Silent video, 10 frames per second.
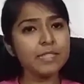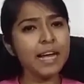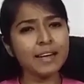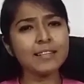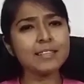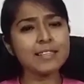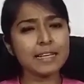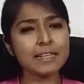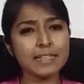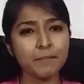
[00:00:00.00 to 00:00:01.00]
And it is
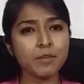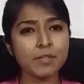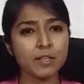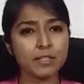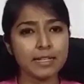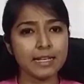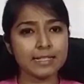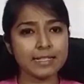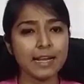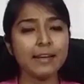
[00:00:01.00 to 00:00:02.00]
exempt to a certain
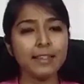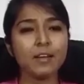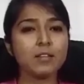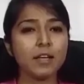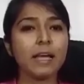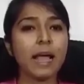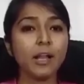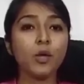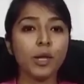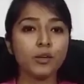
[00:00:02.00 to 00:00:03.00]
extent, and there is a
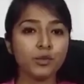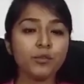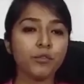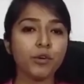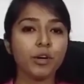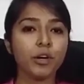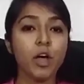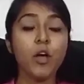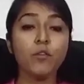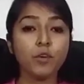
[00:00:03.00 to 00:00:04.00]
calculation for it,
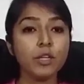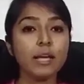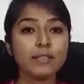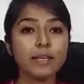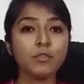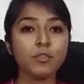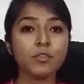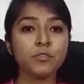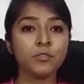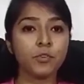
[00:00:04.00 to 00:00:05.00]
for the exemption
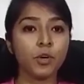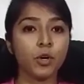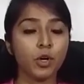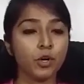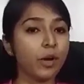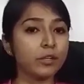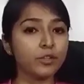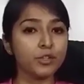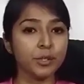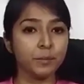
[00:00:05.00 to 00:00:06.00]
of
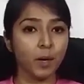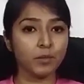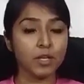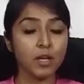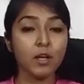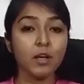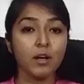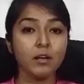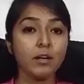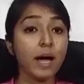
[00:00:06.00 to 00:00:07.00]
gratuity amount.
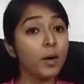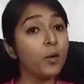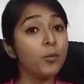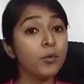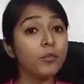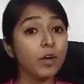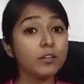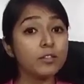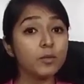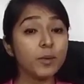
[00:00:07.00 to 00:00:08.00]
I hope you have
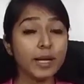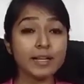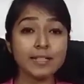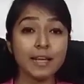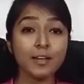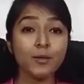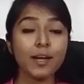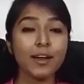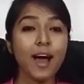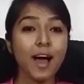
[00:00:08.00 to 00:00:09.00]
understood when I said you
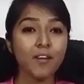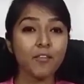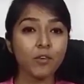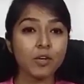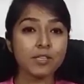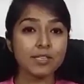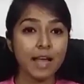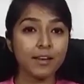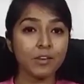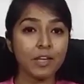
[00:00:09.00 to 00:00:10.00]
get half a
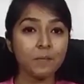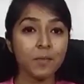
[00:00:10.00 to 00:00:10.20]
salary